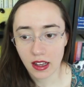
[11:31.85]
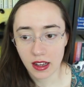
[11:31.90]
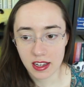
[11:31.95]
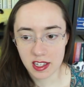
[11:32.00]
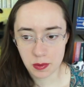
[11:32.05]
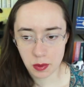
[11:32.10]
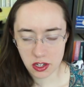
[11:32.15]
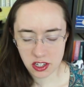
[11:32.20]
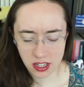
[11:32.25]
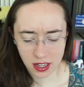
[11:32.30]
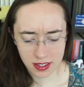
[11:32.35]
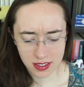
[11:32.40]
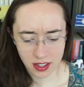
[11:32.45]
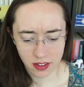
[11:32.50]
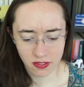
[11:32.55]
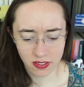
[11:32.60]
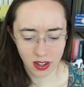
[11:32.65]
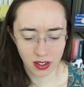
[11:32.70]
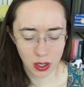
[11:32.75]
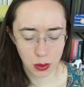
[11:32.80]
especially because
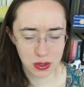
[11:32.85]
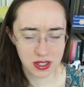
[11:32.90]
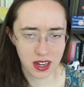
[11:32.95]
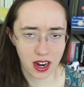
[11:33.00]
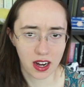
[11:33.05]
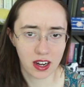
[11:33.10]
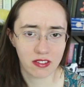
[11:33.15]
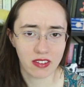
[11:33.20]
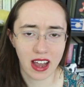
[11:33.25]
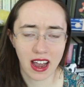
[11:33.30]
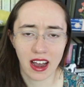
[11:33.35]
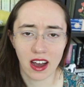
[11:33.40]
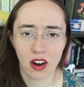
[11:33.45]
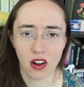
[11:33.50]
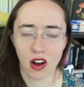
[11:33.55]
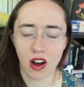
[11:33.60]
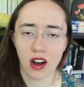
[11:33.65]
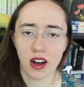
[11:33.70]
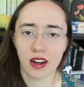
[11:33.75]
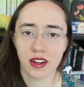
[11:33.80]
I felt it was kind of at
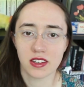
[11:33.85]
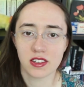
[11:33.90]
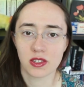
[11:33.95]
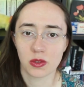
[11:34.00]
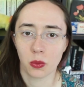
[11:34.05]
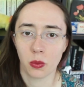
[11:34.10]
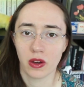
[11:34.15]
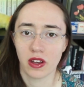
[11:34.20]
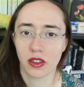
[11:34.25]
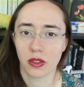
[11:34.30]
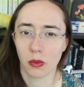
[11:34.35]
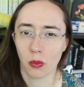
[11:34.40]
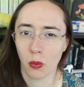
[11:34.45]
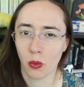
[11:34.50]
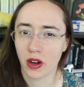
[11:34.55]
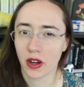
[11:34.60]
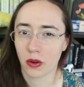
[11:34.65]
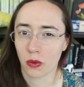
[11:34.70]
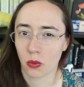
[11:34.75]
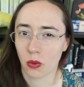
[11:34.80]
odds with
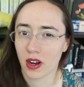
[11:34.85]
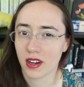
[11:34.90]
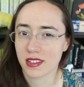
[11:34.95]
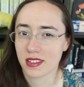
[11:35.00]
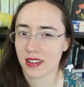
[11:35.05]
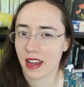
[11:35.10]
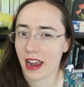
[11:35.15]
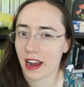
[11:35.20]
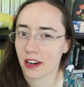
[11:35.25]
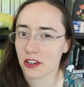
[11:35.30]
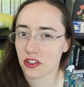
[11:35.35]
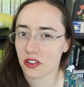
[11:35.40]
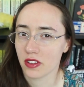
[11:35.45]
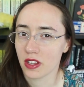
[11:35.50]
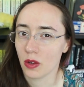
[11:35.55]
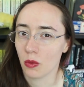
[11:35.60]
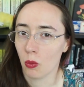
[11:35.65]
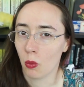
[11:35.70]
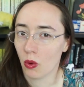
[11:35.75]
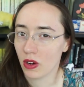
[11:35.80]
what Russ
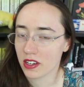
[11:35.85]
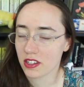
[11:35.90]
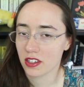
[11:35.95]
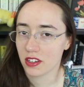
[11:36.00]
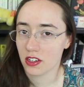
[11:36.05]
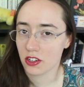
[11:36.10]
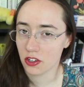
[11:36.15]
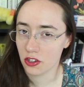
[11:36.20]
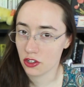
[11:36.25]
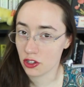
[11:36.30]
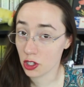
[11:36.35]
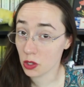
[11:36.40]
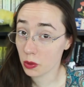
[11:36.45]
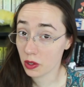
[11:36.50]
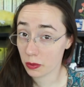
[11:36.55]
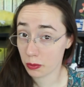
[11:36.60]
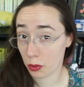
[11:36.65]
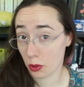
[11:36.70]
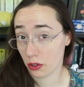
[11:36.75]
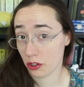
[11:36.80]
actually wanted to do
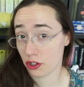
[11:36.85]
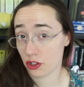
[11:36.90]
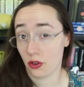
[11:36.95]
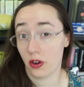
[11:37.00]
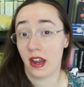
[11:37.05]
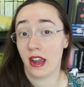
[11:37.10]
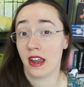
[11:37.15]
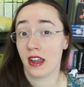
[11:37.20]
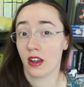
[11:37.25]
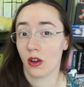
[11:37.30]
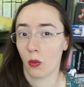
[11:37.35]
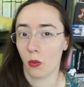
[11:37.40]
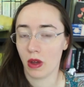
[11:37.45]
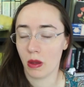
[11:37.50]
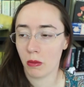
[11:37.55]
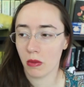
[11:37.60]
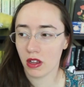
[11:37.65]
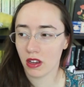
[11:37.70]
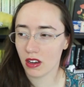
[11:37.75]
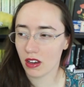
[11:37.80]
with portraying
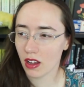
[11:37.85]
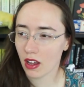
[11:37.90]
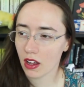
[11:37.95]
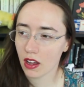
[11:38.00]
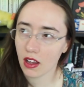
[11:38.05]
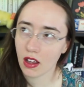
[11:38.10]
women.